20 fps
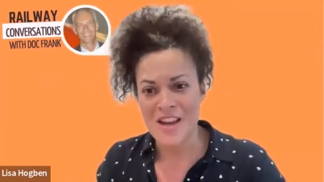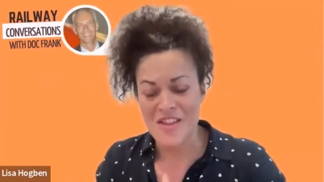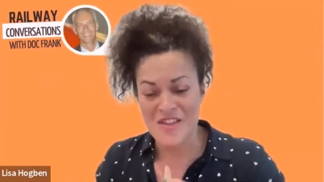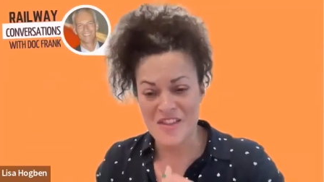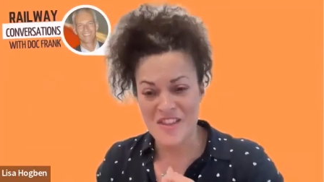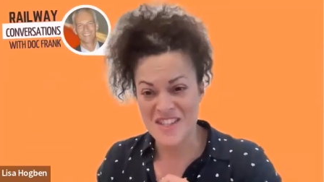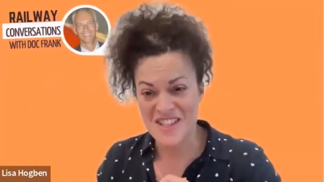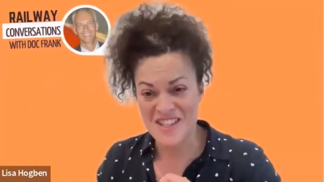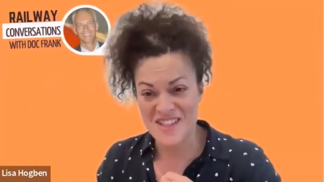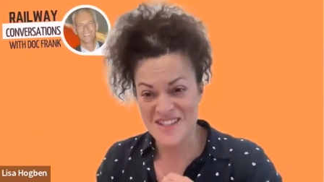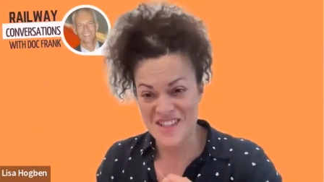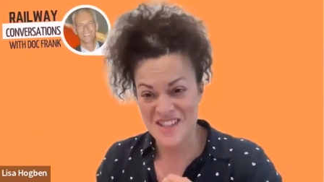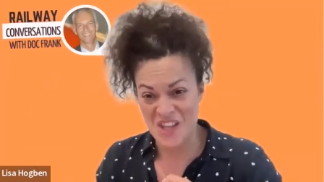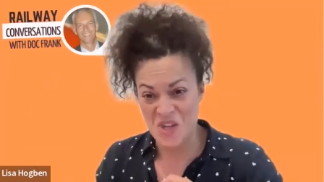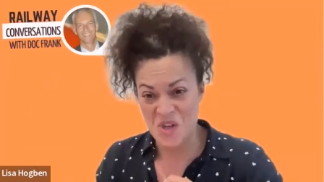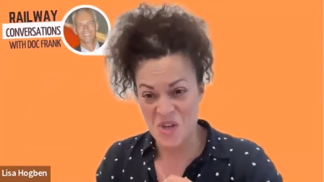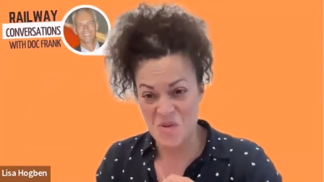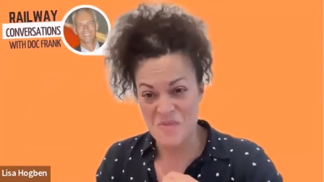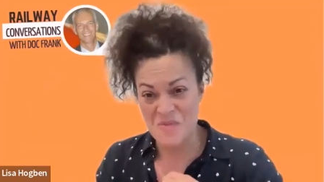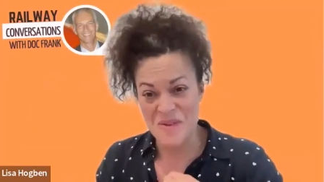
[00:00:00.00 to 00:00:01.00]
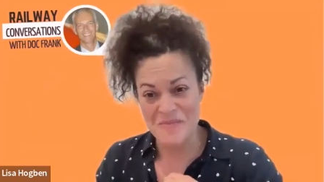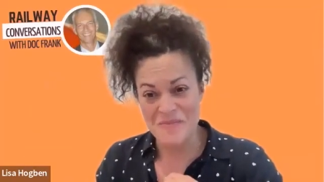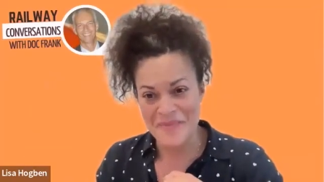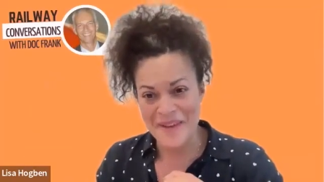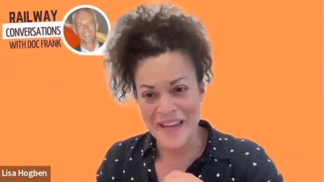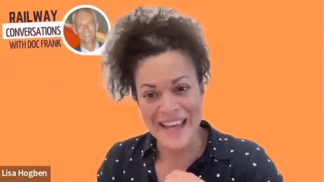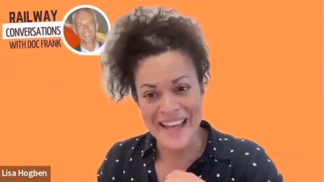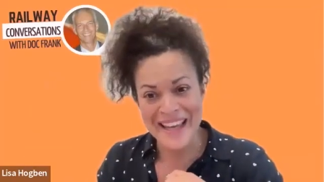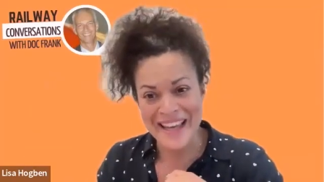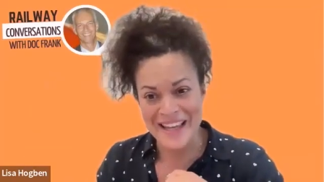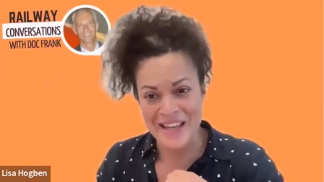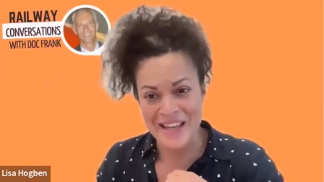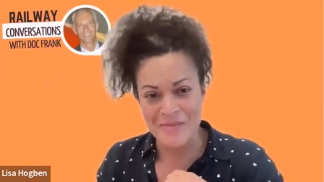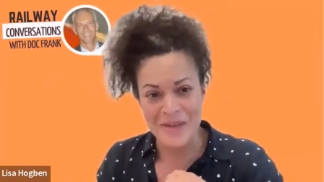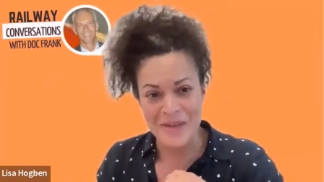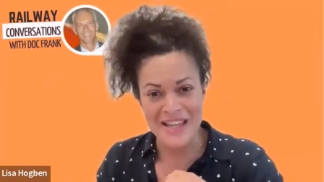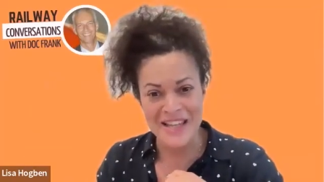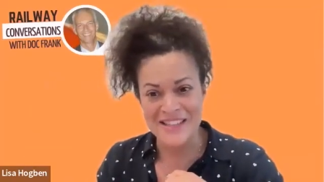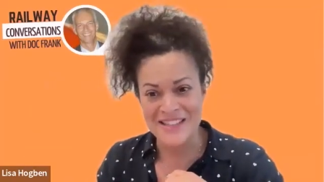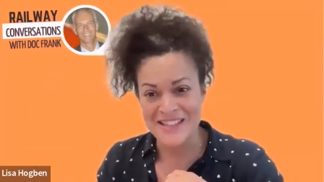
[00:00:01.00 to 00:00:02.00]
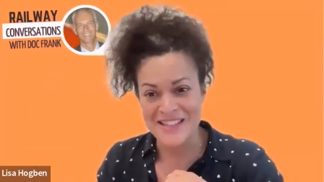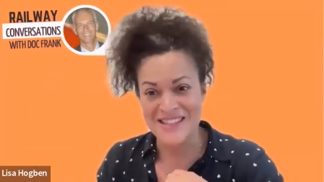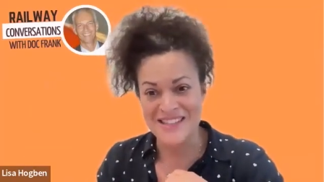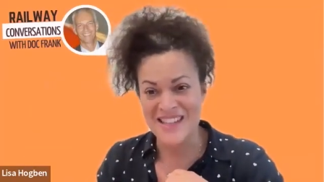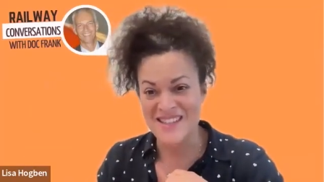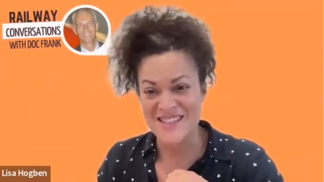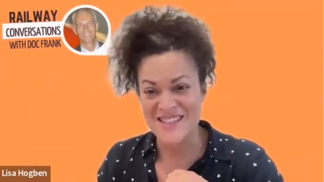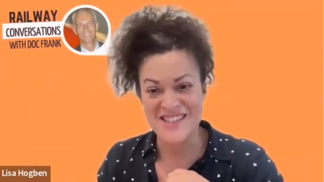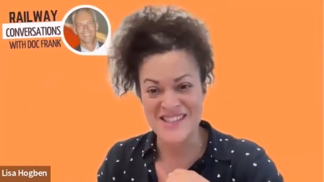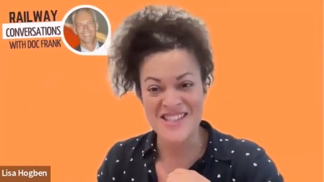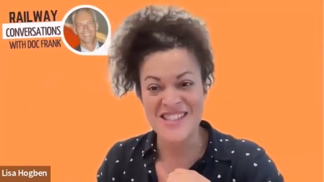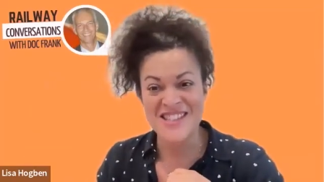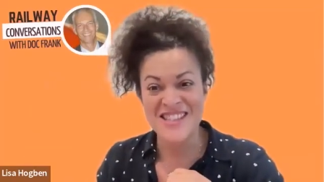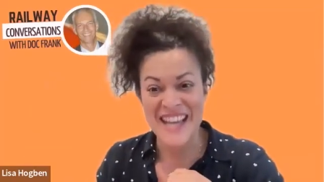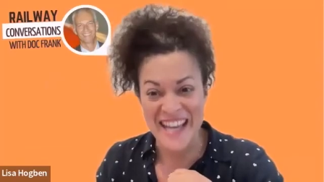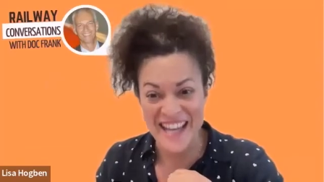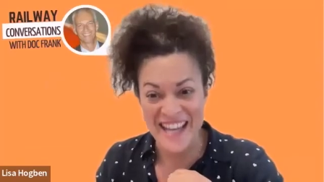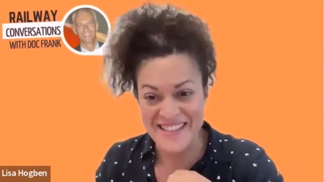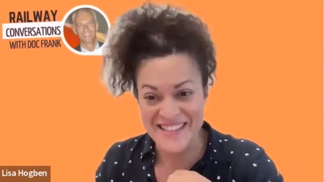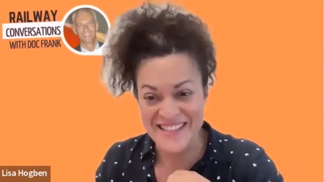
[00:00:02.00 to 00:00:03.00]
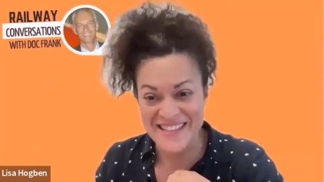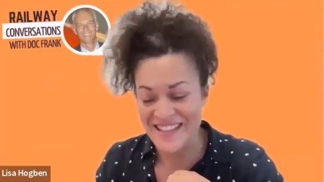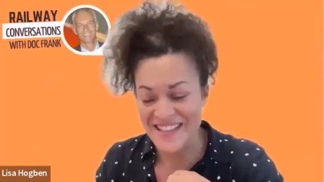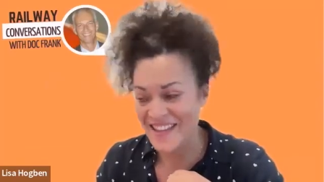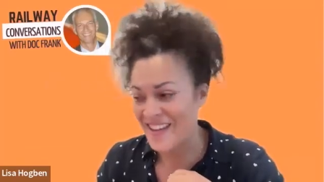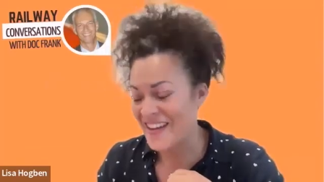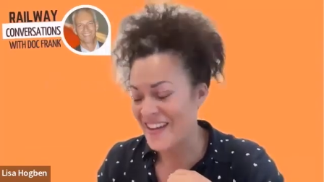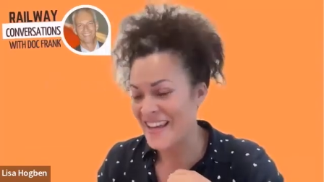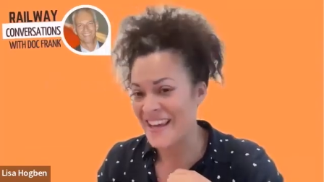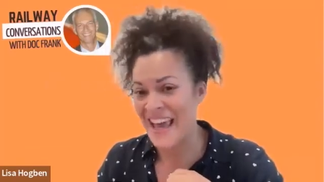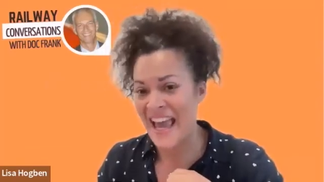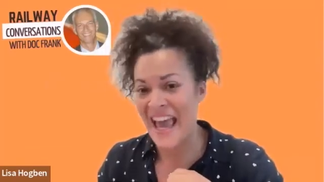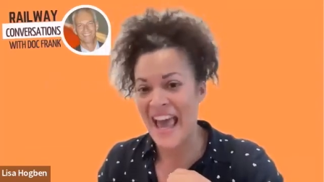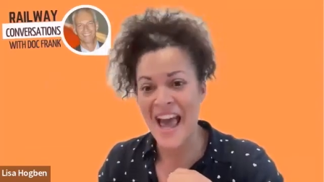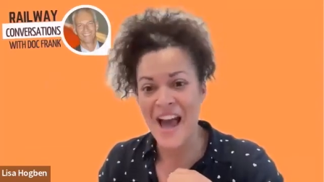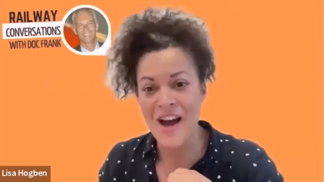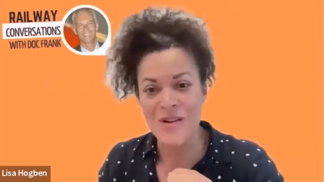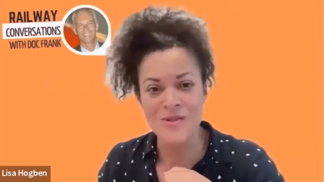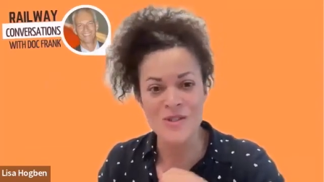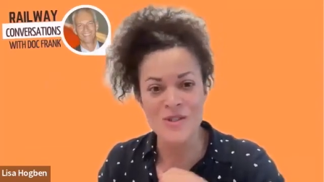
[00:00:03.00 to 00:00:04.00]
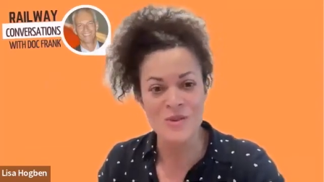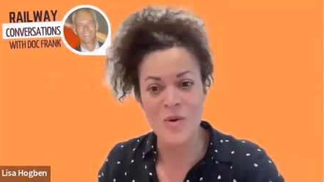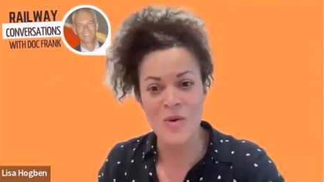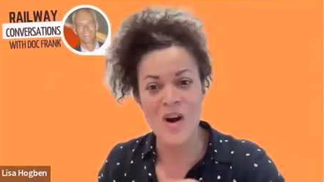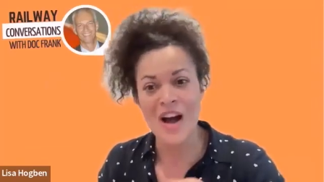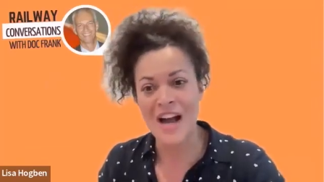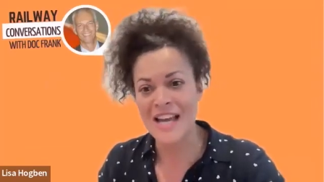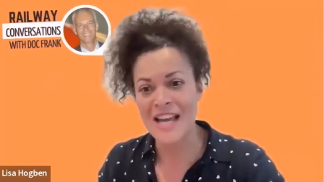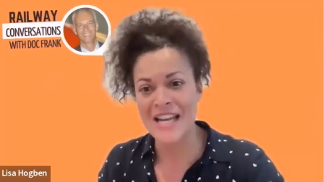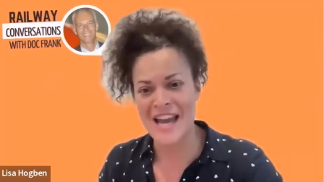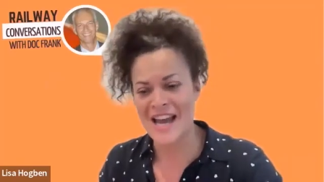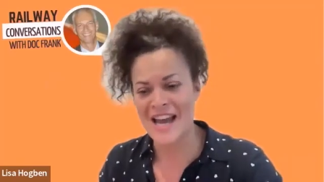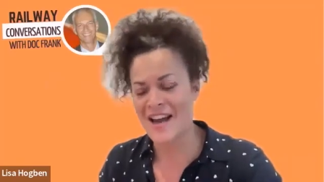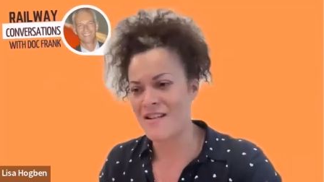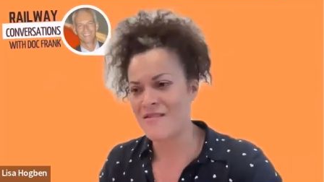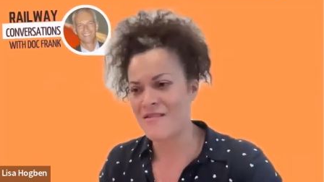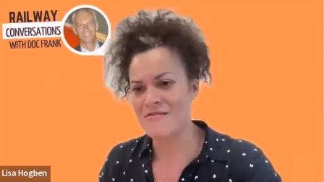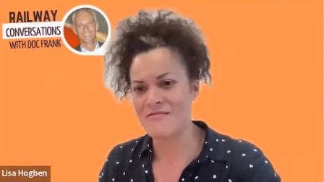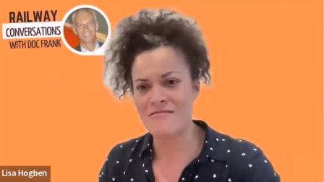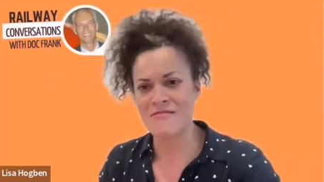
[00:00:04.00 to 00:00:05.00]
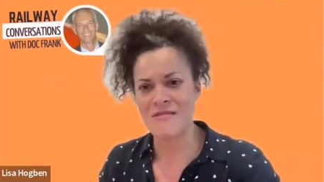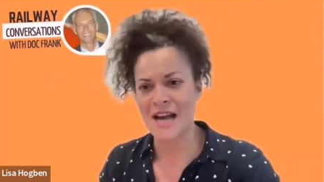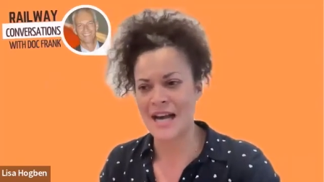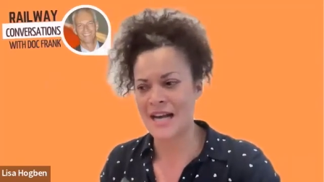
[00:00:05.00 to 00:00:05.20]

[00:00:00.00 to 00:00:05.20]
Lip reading: that just the human being in me could just go, shit, like, how do I now,